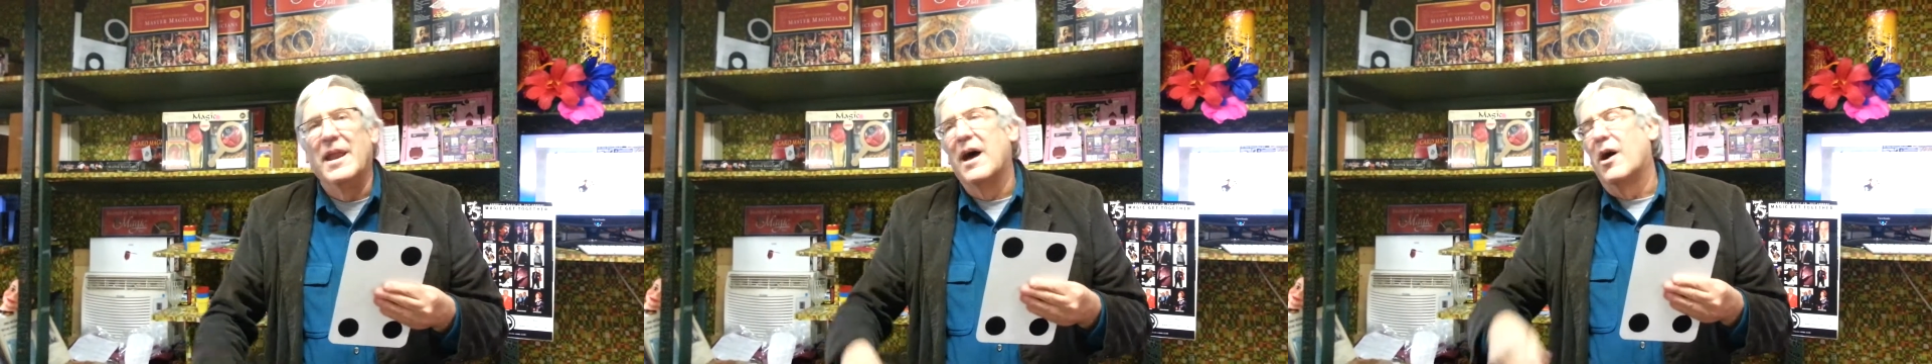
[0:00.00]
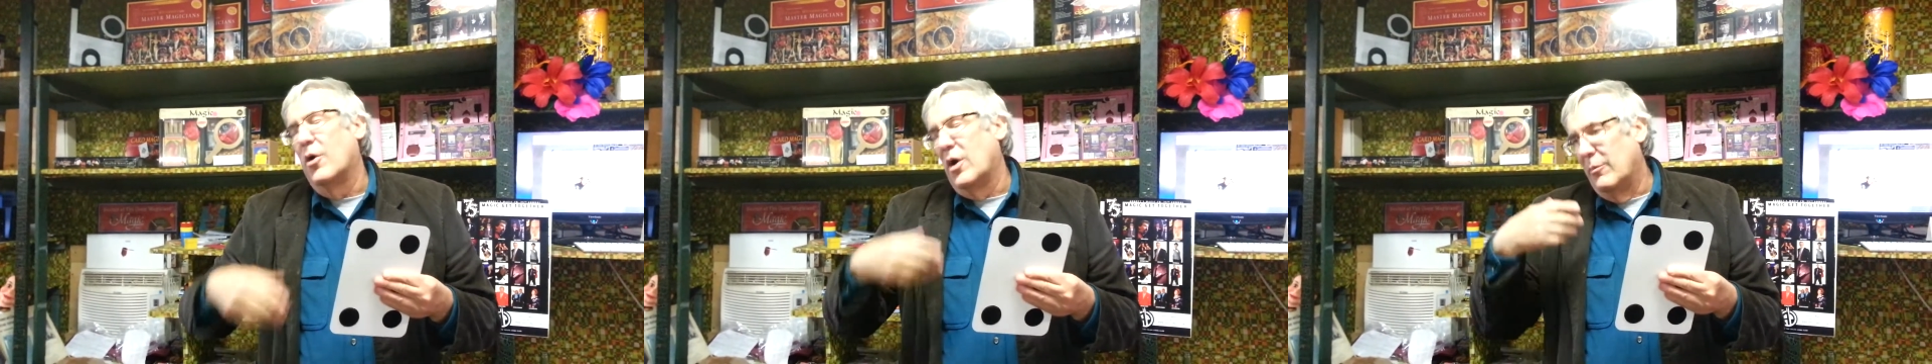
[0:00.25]

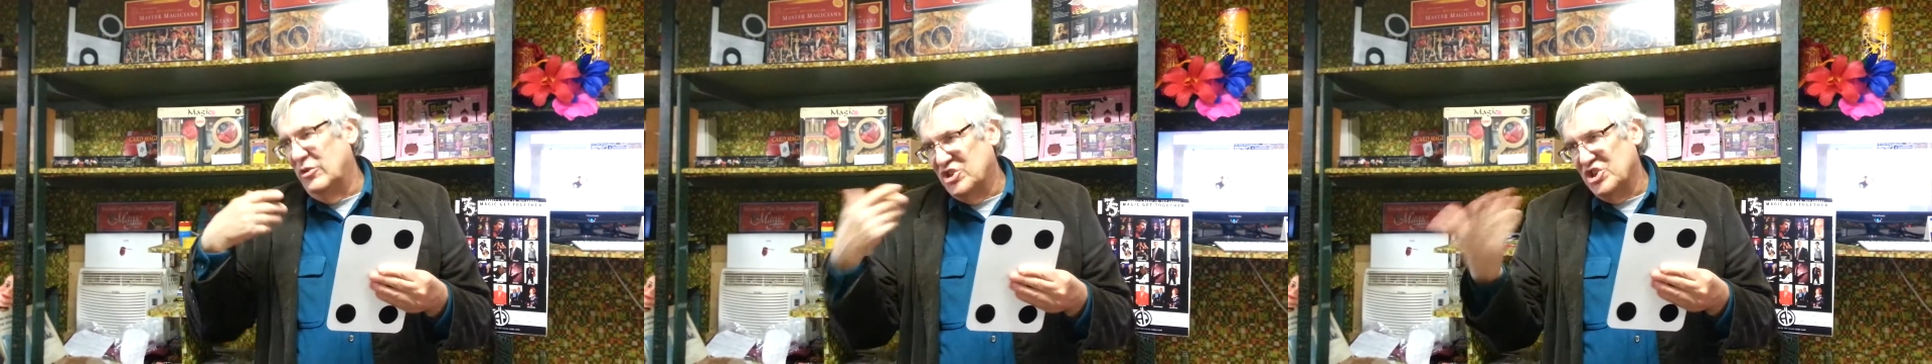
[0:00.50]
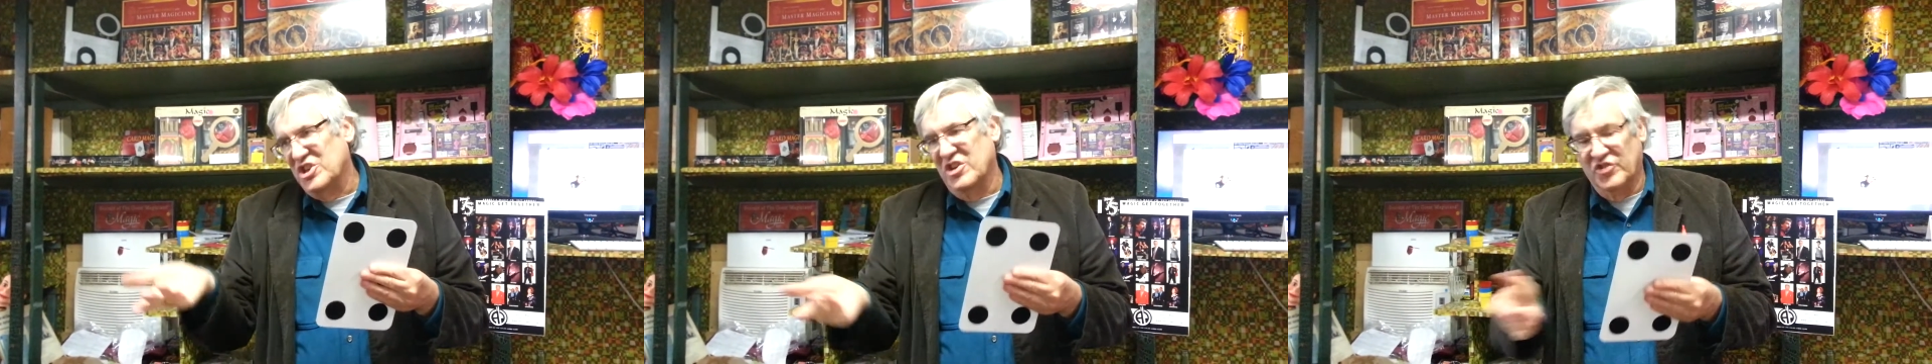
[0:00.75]
Now, a
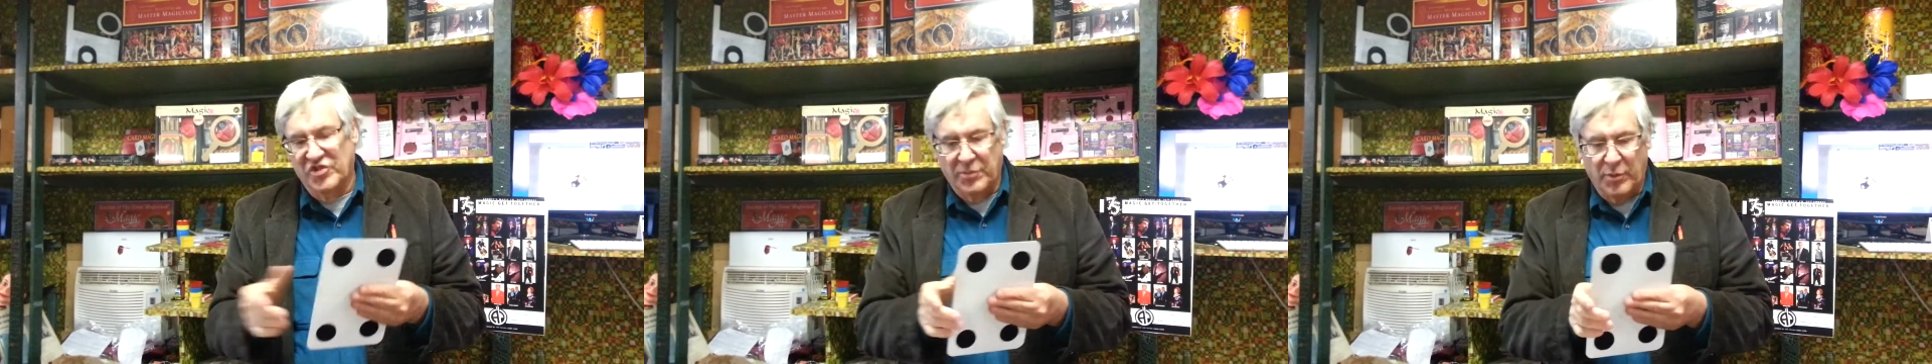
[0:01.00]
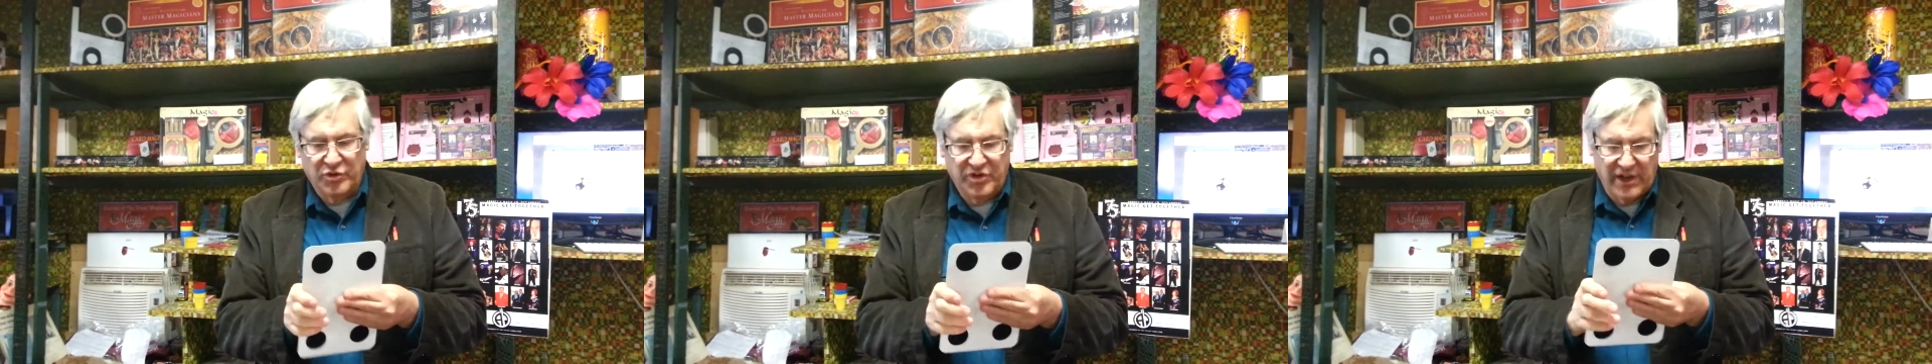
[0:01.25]
magician isn't
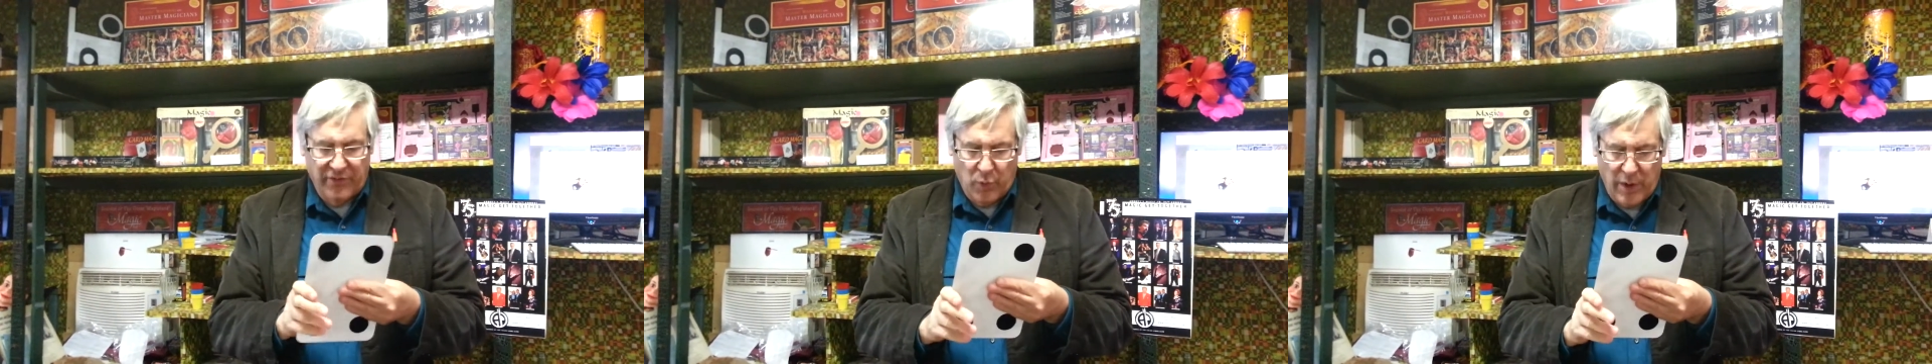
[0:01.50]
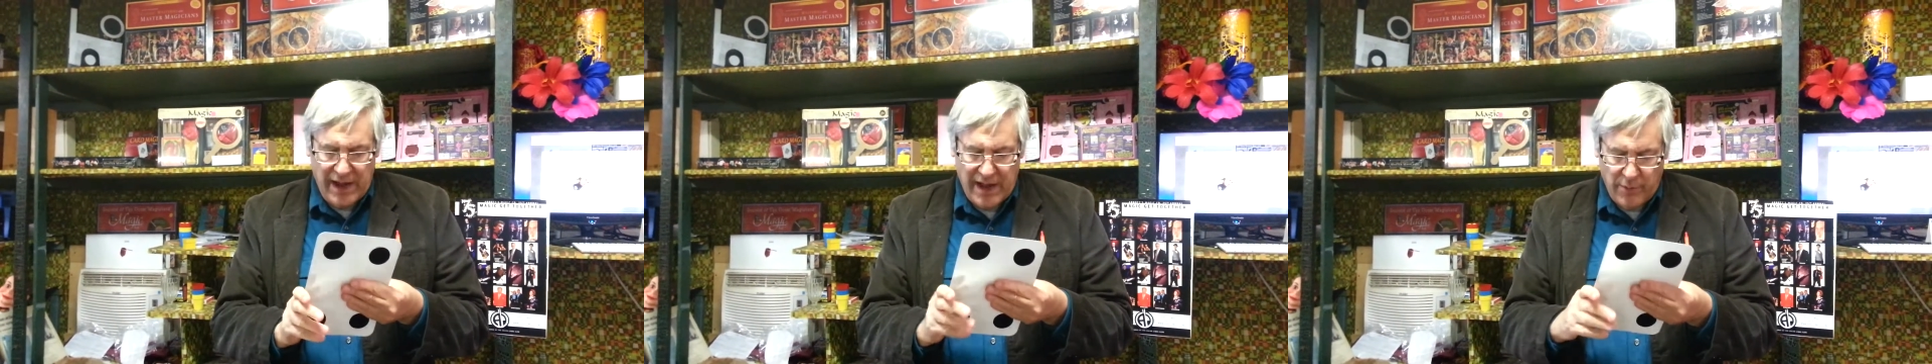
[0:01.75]
supposed to give
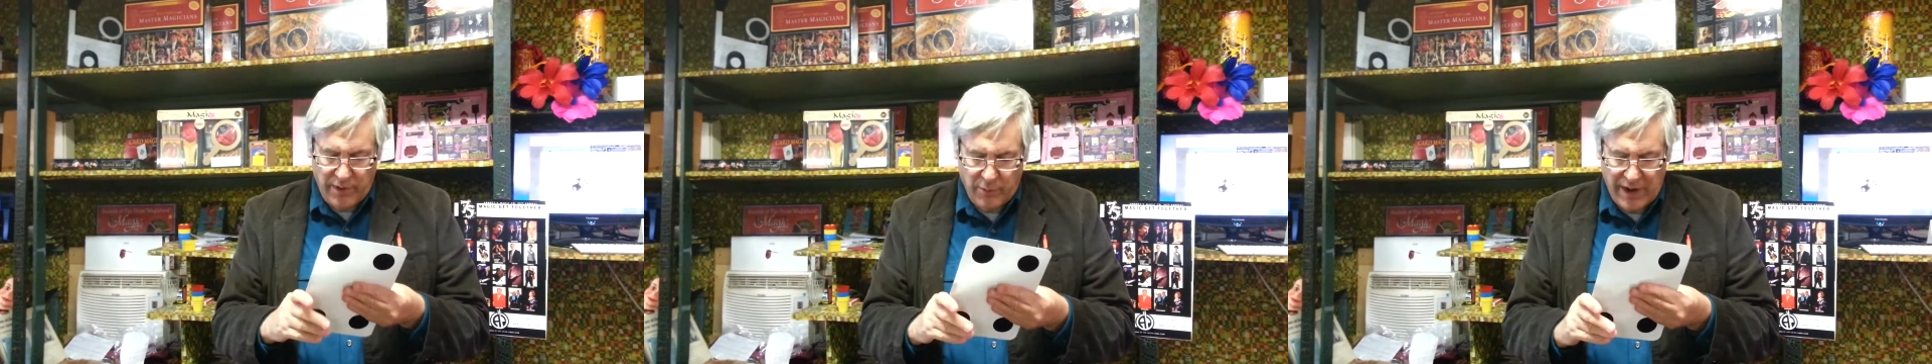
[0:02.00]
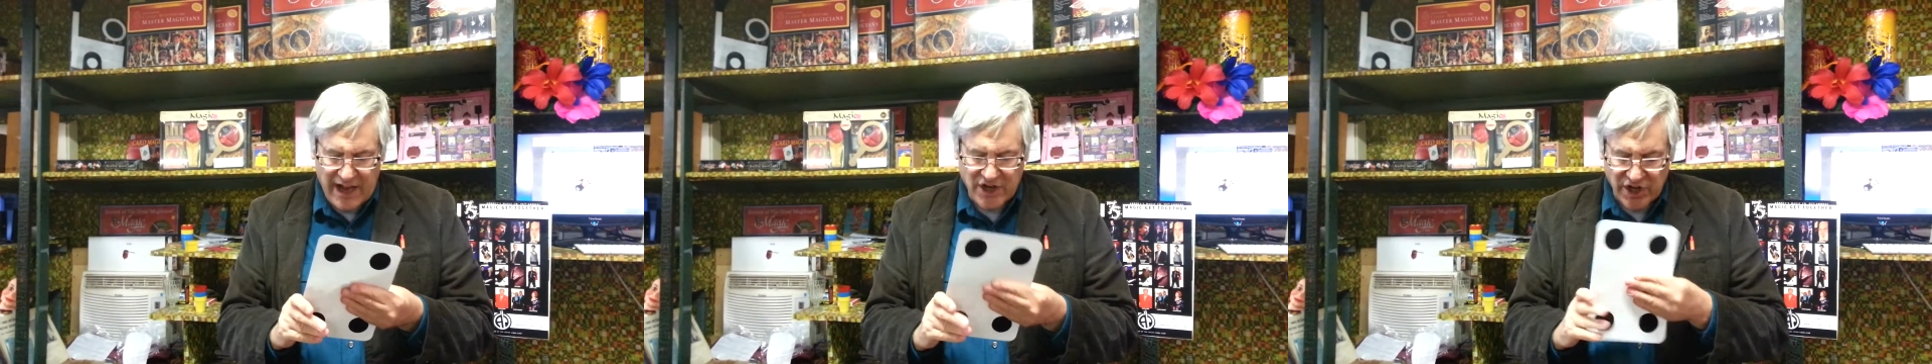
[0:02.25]
away how he
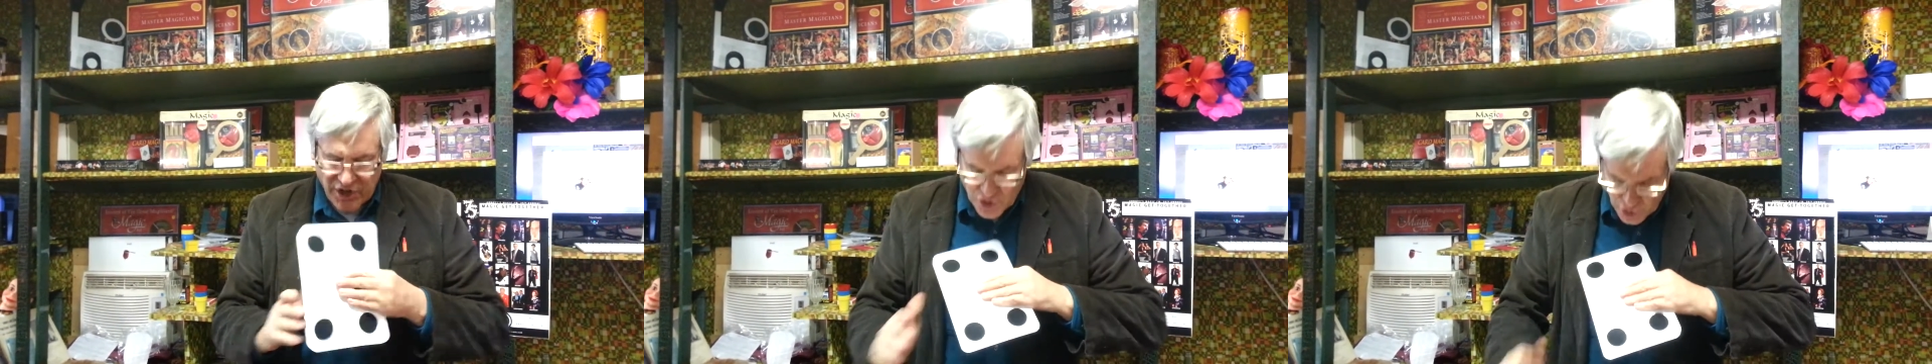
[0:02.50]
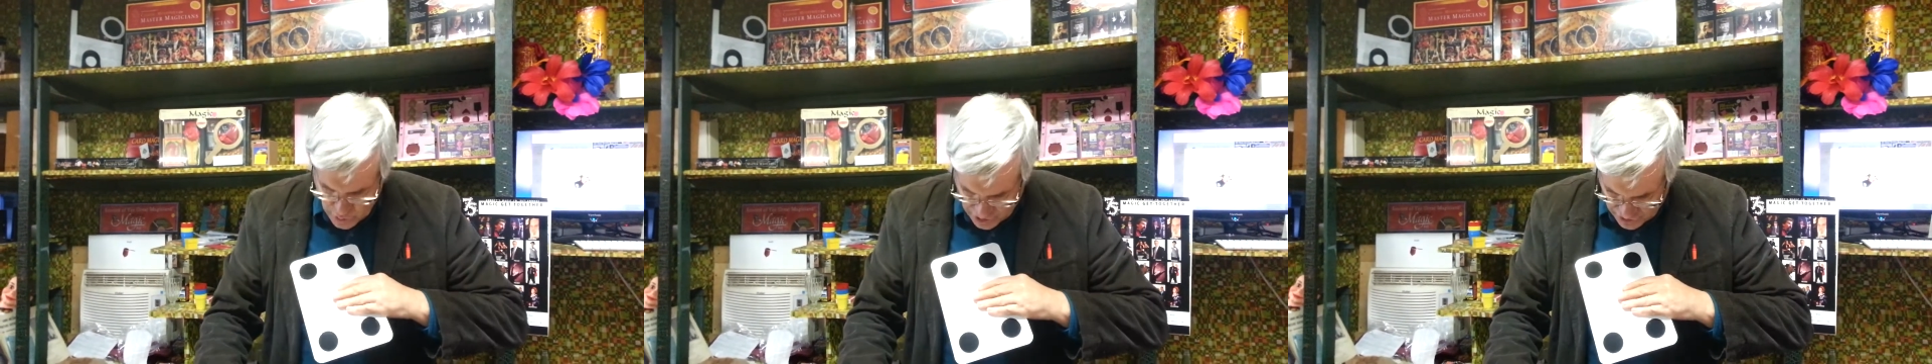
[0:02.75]
would actually
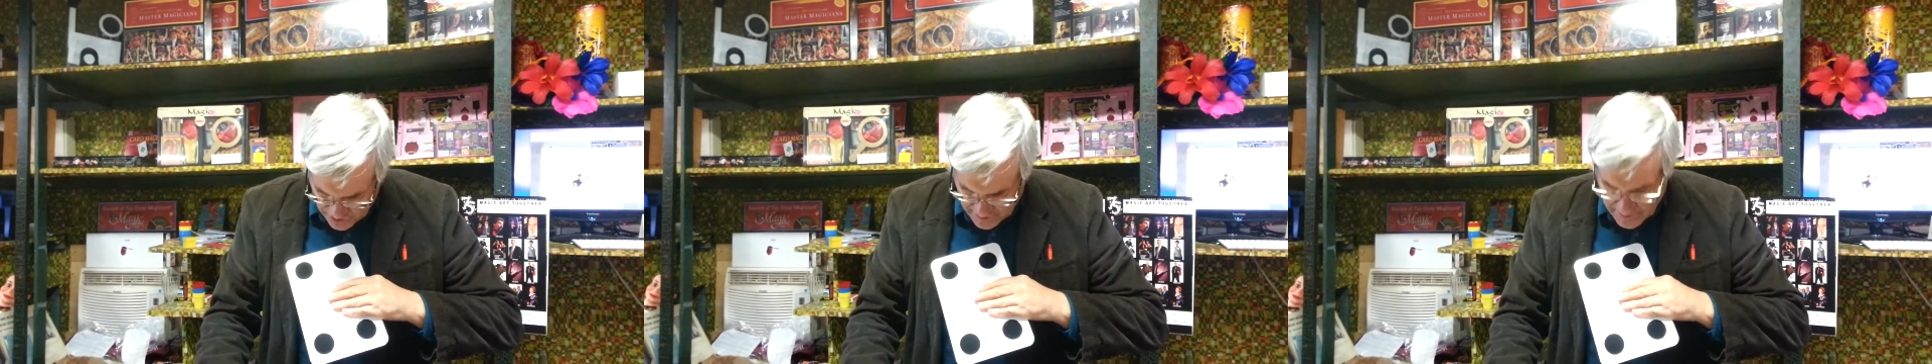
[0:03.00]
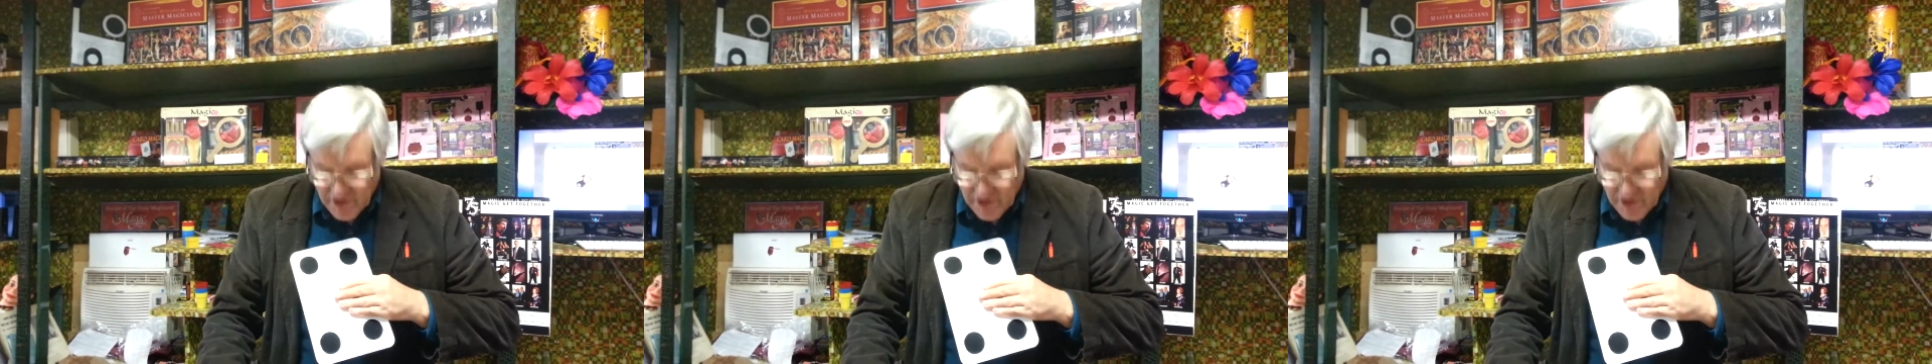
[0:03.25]
do a trick,